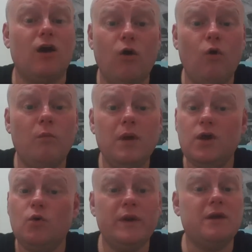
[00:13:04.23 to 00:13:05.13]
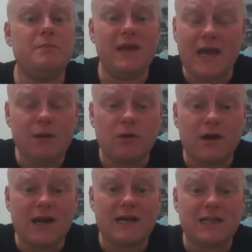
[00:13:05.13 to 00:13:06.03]
at home, we can beat anyone
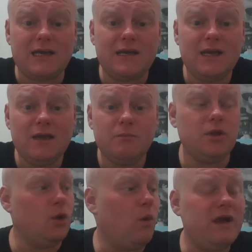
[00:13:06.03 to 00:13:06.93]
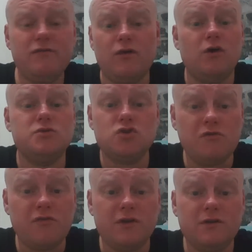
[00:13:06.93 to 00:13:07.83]
on our day. But the away form's
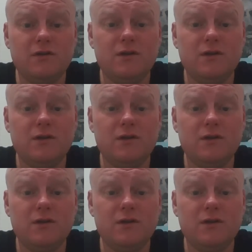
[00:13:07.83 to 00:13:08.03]
suffering.